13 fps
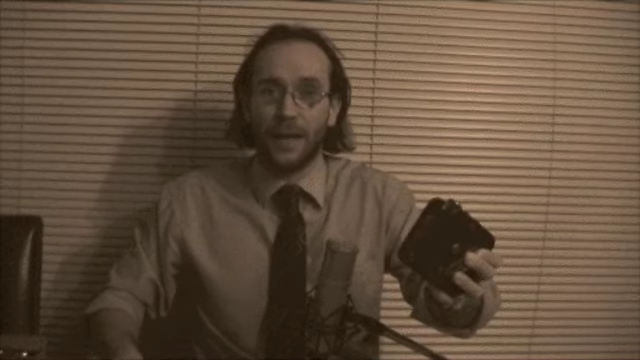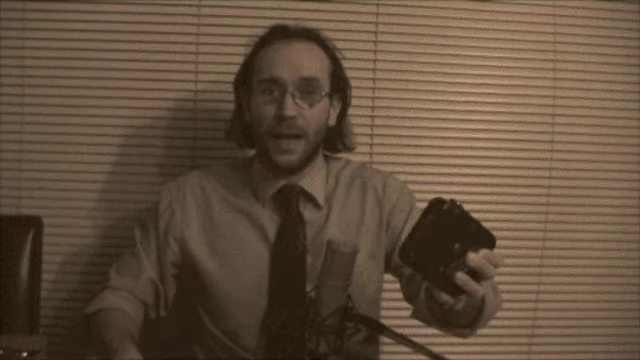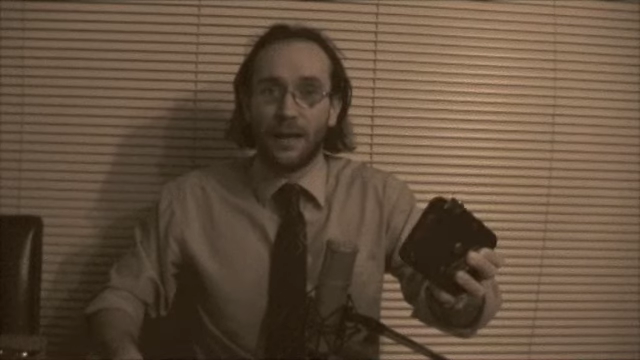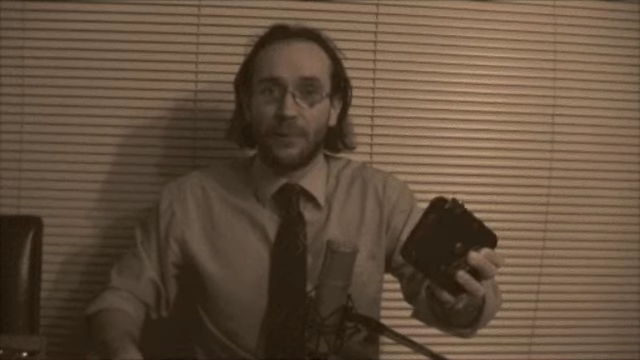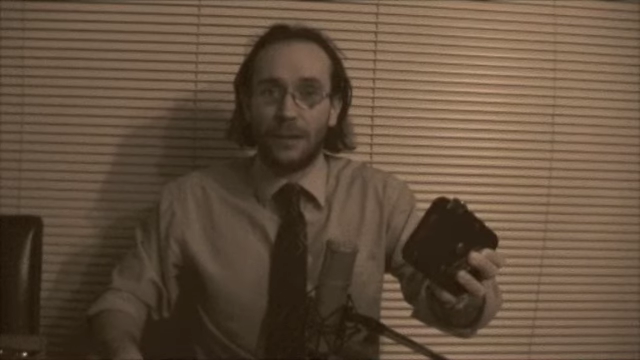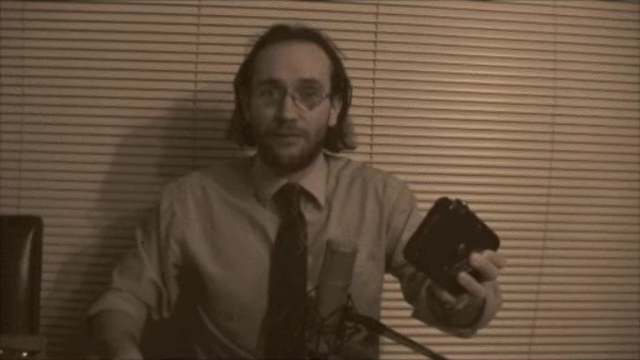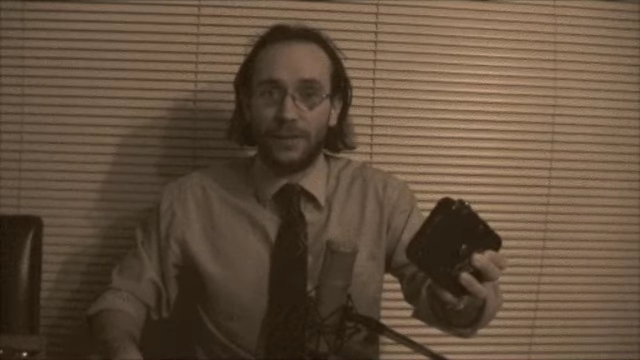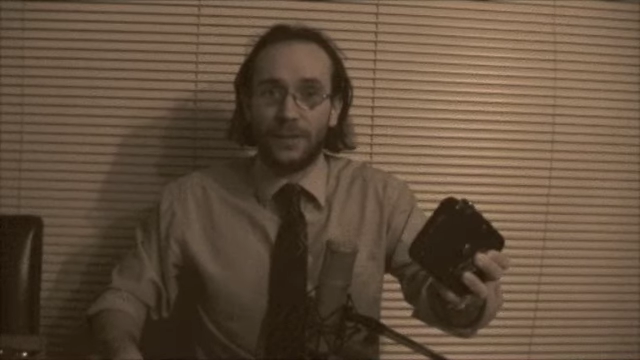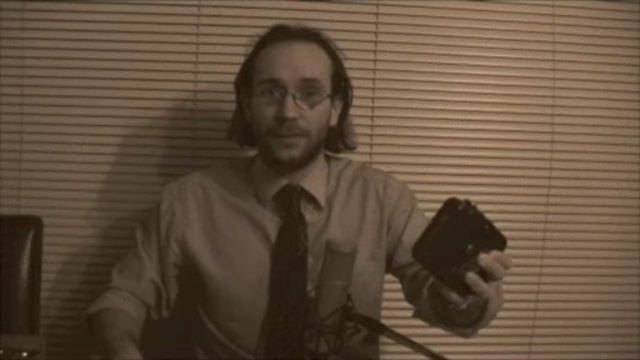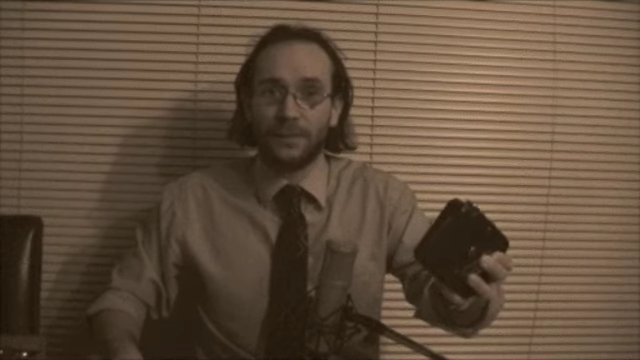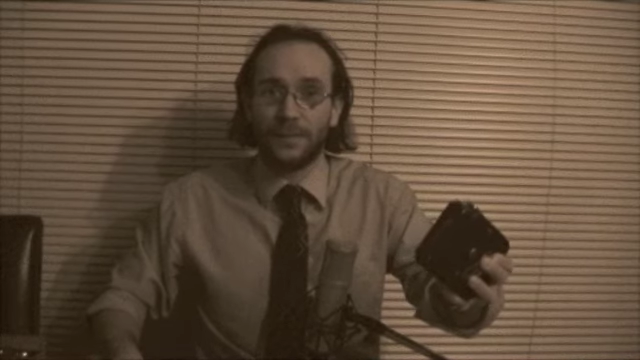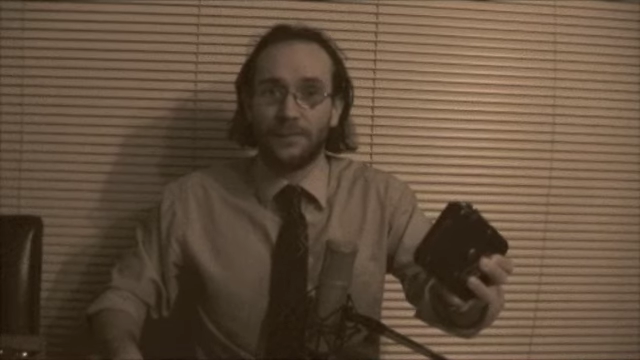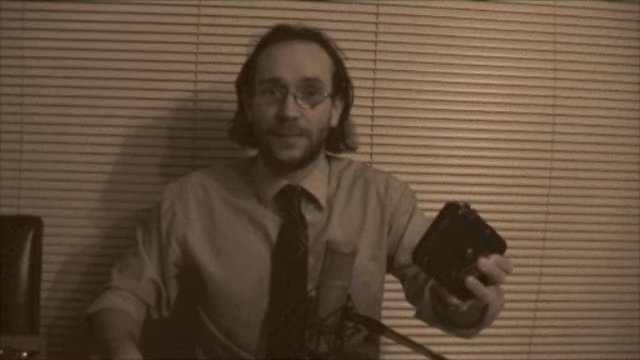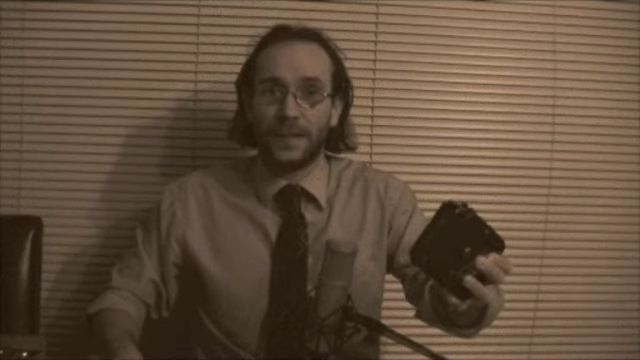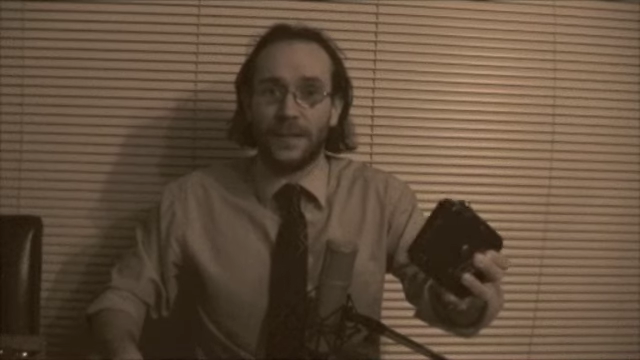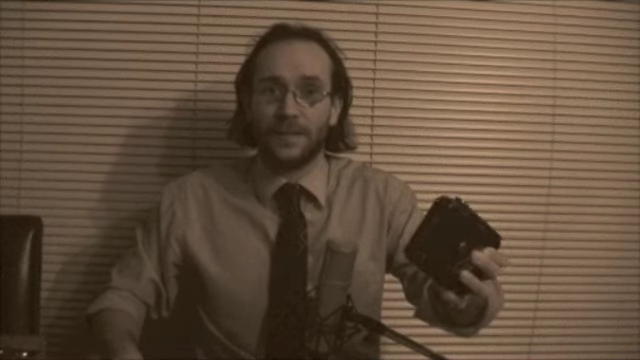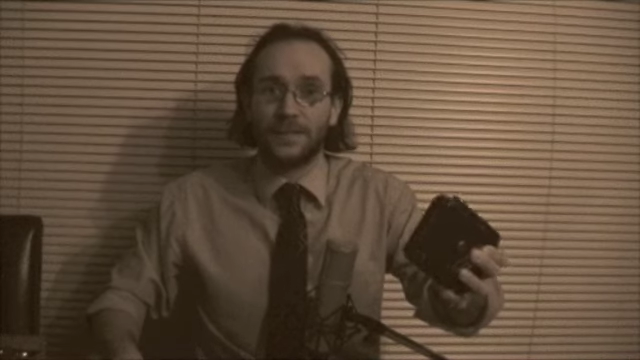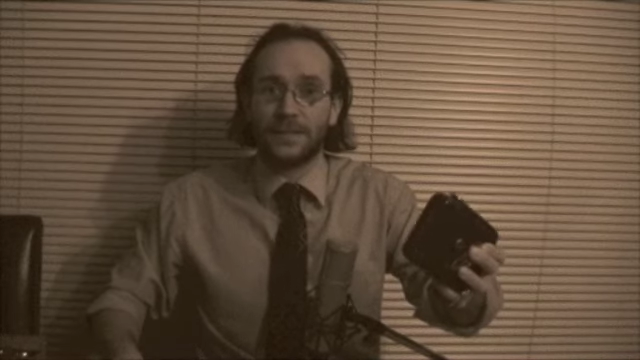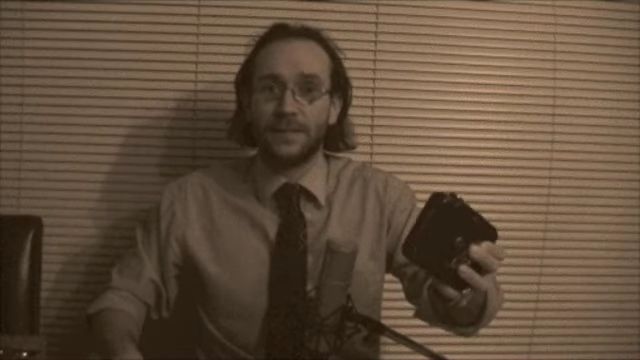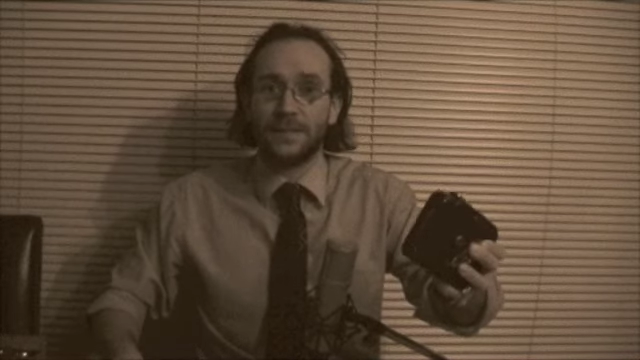However,
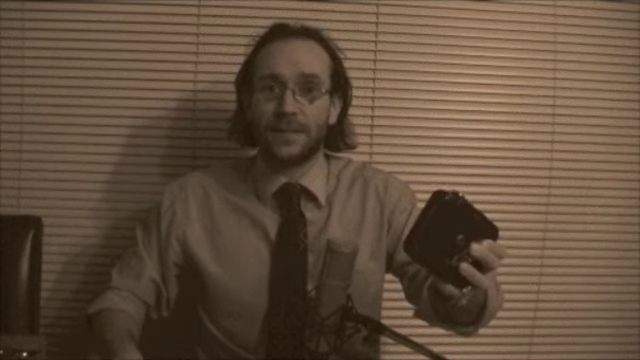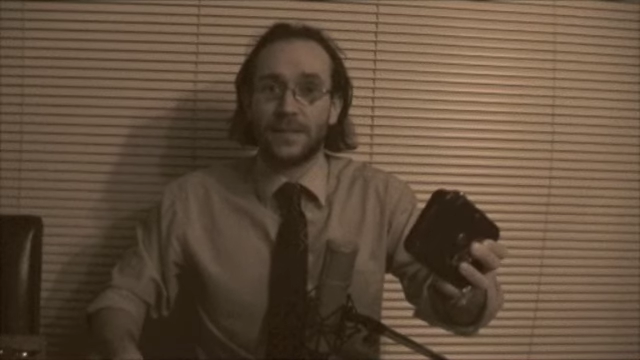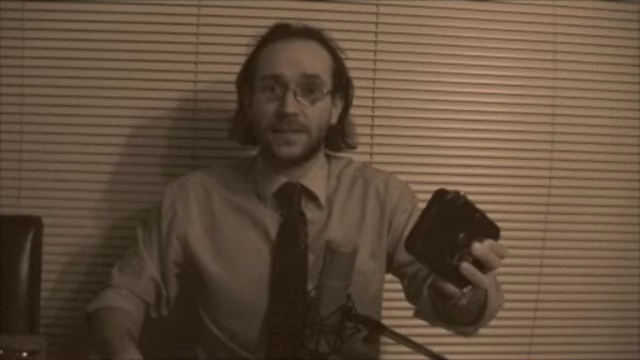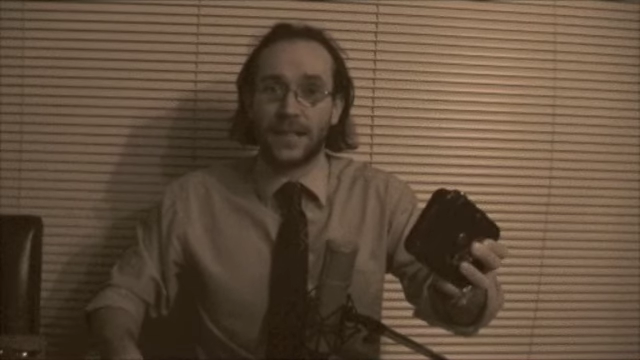until such